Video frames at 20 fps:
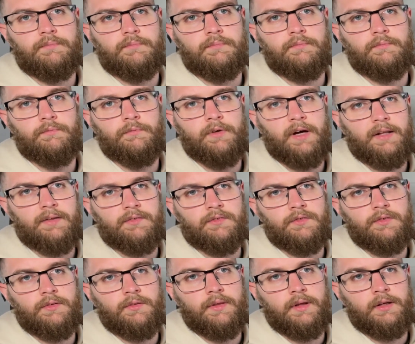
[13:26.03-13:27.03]
vans
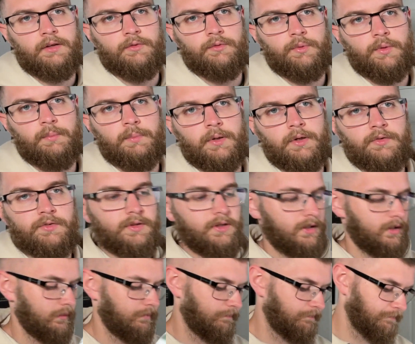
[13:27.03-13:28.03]
and things with a person
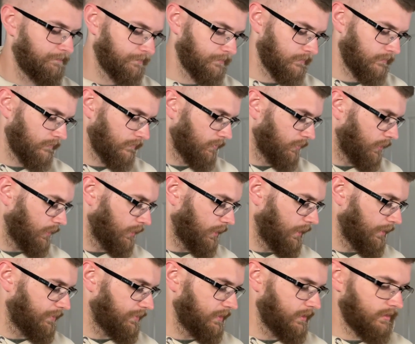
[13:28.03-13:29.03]
in them.
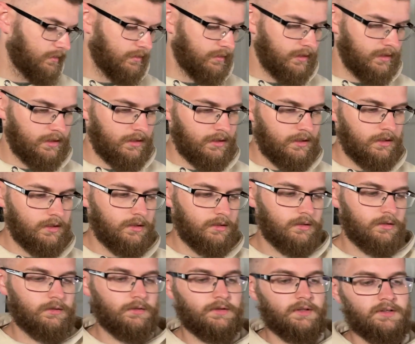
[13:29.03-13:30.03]
I think
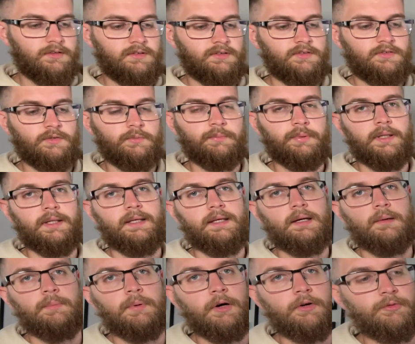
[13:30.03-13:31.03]
this is complete
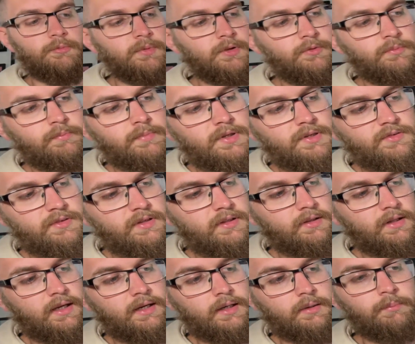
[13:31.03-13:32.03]
apart from it's missing
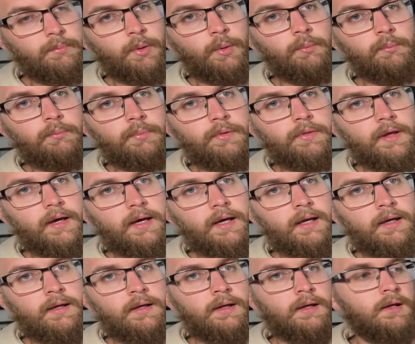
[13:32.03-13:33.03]
like a pump there.
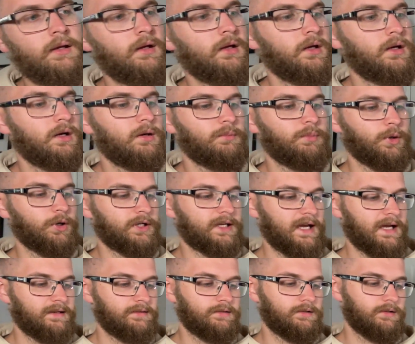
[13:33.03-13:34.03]
But
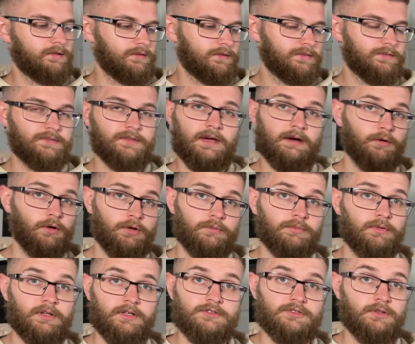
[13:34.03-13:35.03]
again, there are
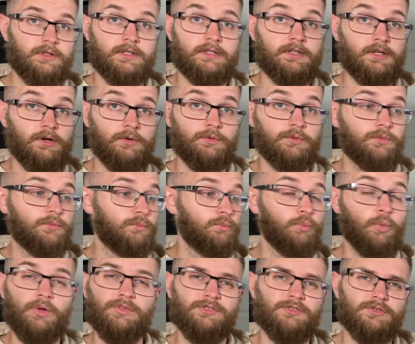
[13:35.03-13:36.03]
literally no
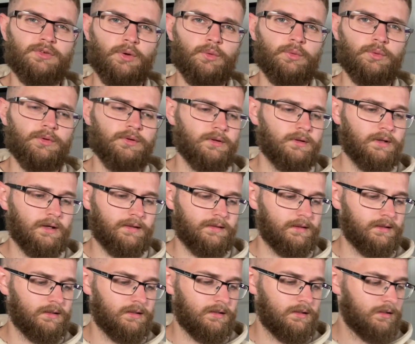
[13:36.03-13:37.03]
one sold, I
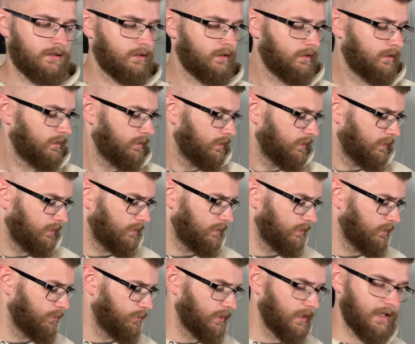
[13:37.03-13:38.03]
think. In
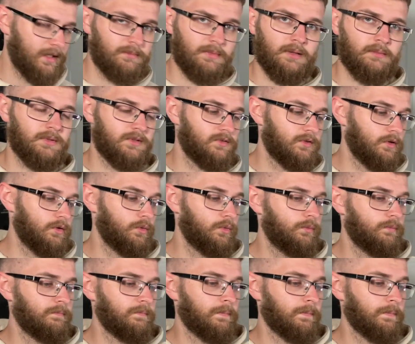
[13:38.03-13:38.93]
the UK, maybe 2.